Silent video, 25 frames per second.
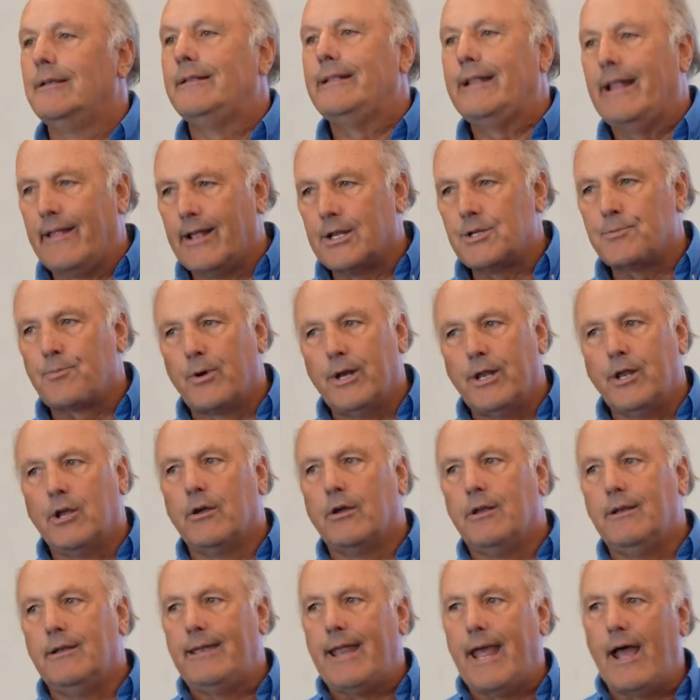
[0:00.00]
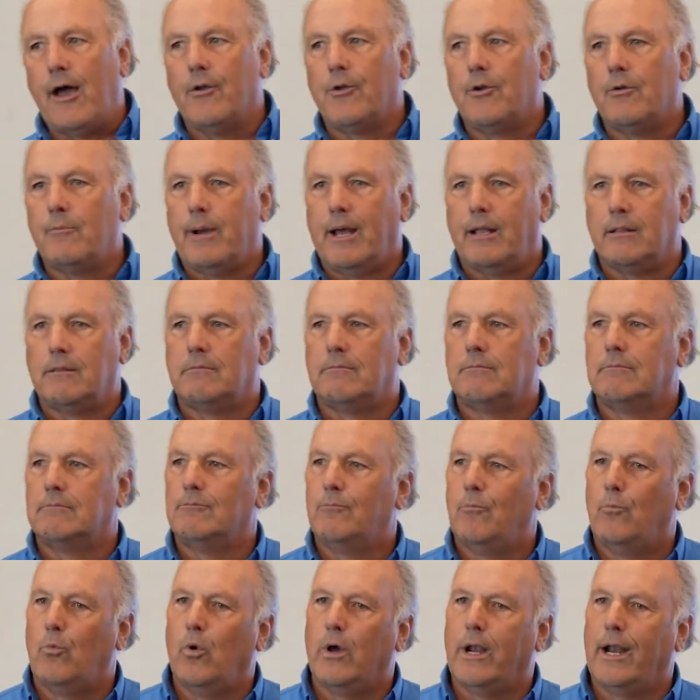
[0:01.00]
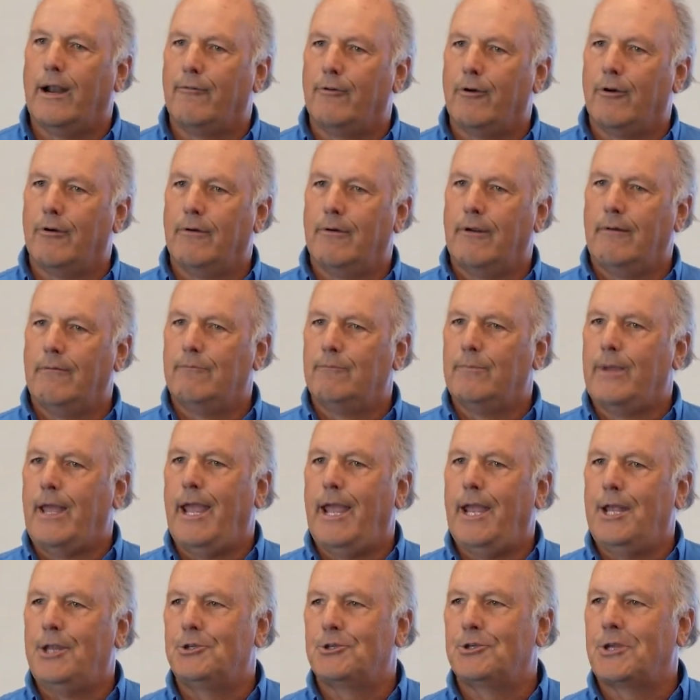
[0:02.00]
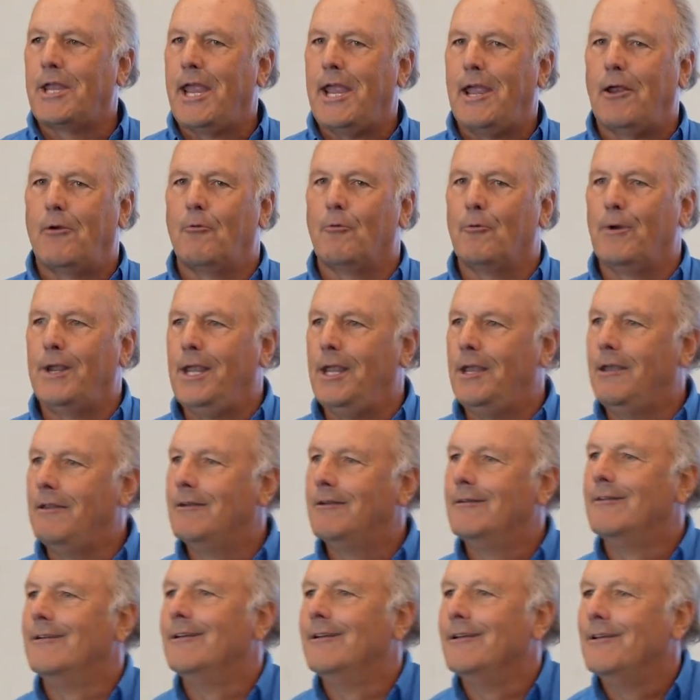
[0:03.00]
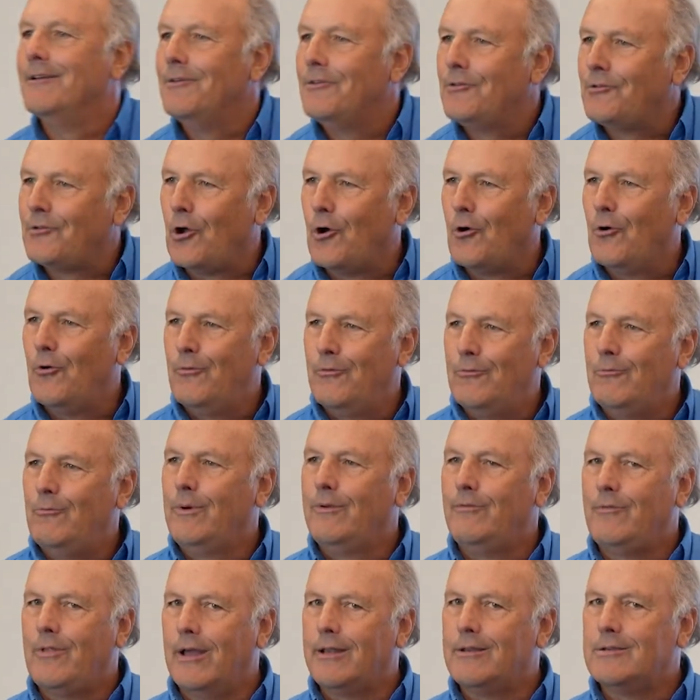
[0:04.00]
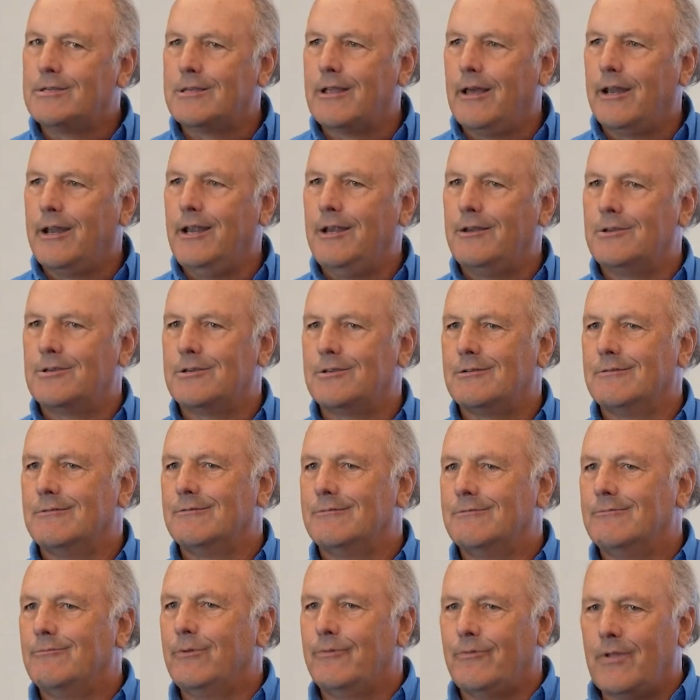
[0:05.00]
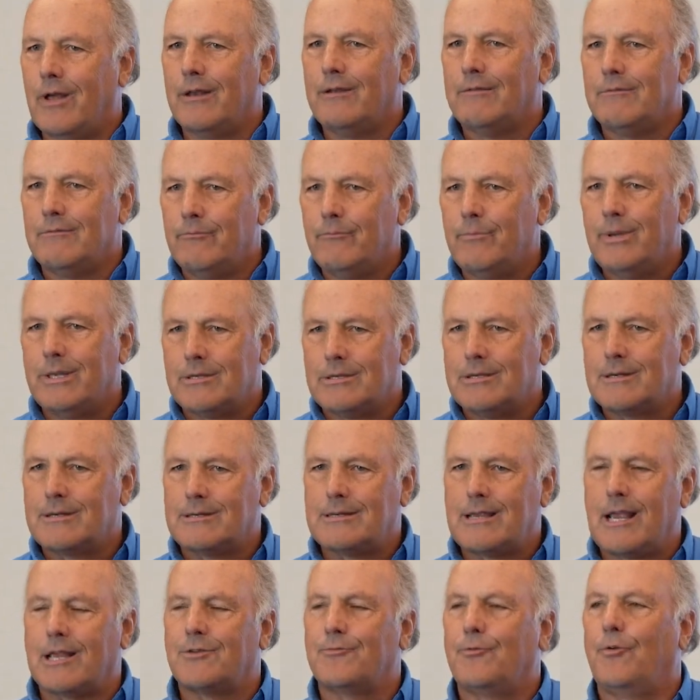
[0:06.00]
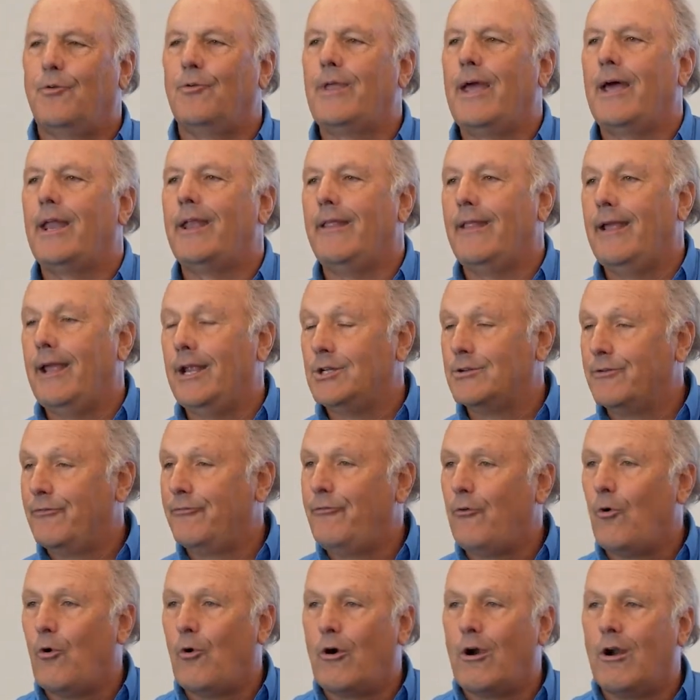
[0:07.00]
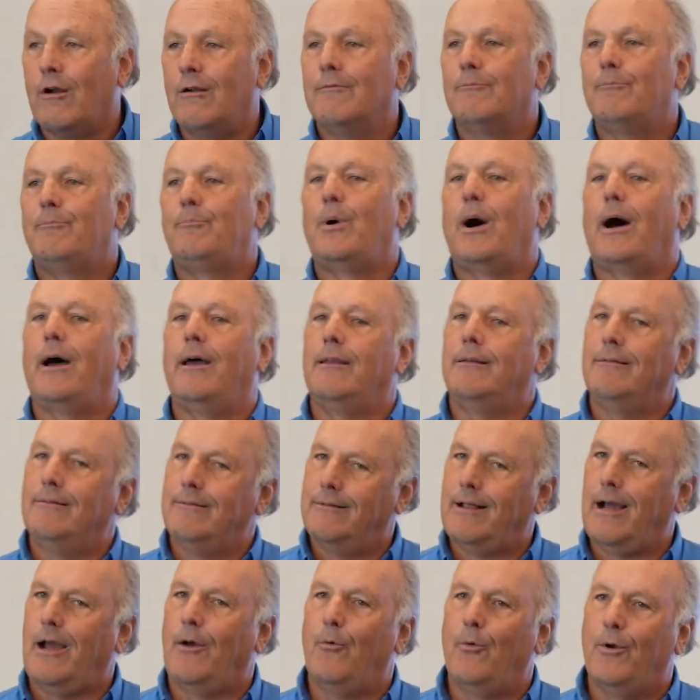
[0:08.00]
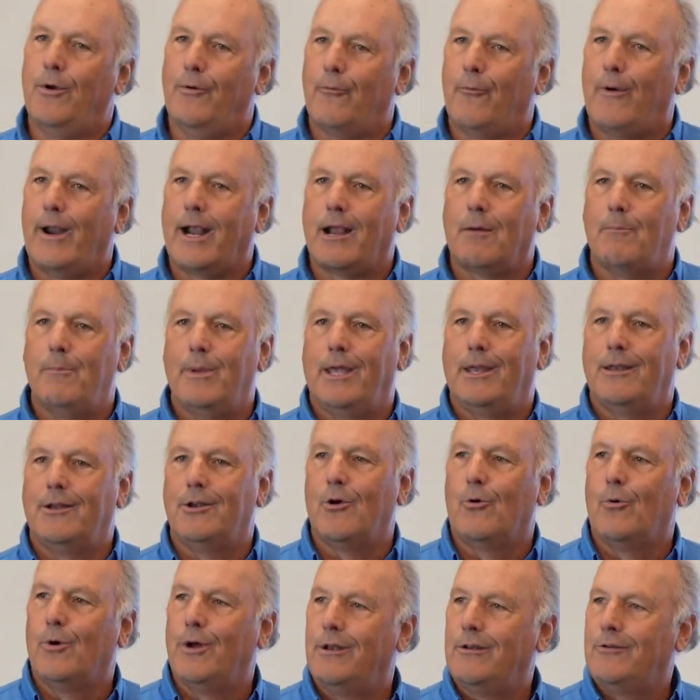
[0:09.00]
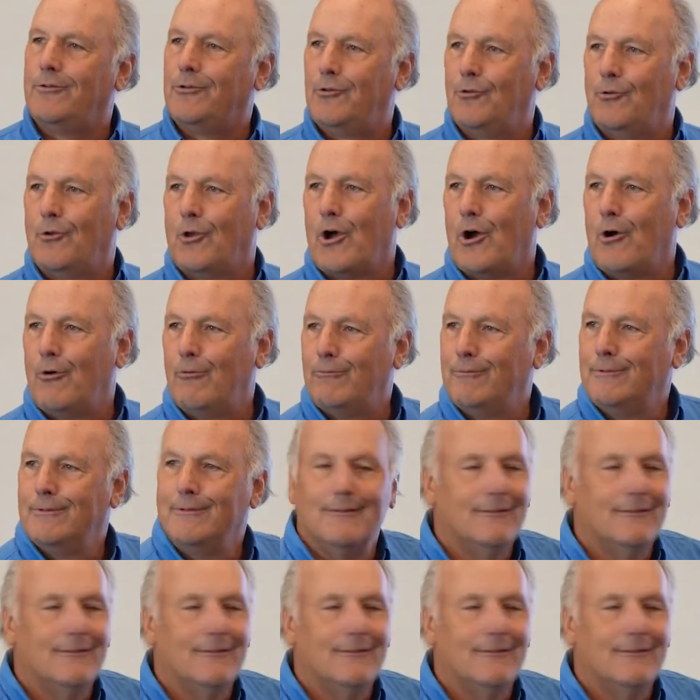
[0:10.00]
Now that's pretty good down to about whatever age can't read. So we've done studies, been successful down to the age of 4, but I wouldn't recommend going too low.